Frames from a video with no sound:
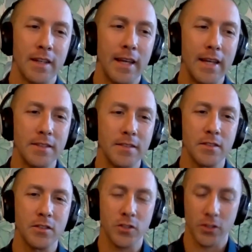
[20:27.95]
He's
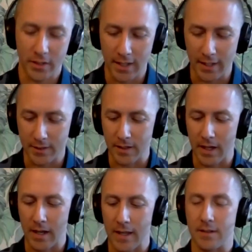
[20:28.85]

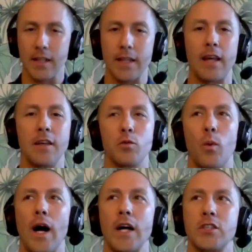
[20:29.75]
clicking his
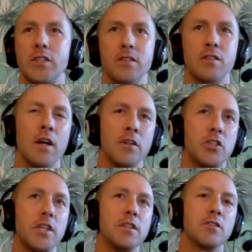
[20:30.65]
watch.
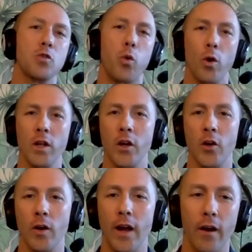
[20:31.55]
She's twirling
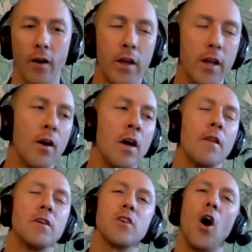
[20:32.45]
her hair.
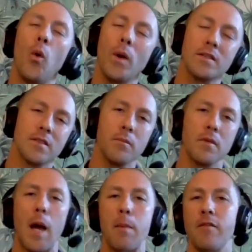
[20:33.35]
There's always some
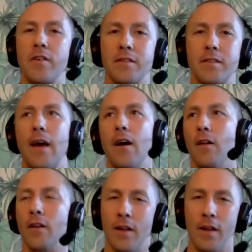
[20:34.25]
type of a
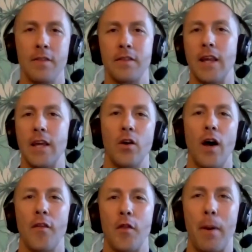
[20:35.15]
tell to let you know
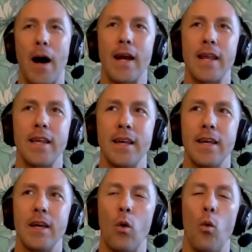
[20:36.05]
how the body,
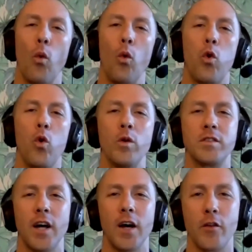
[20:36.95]
who
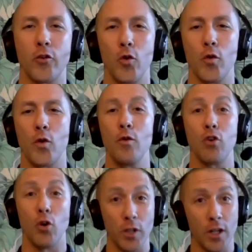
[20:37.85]
is telling the truth, who's
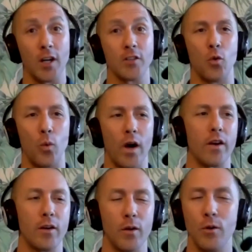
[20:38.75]
holding on to
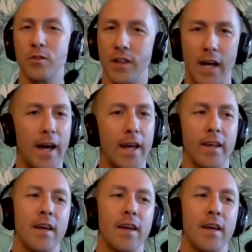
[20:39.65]
what, who's lying.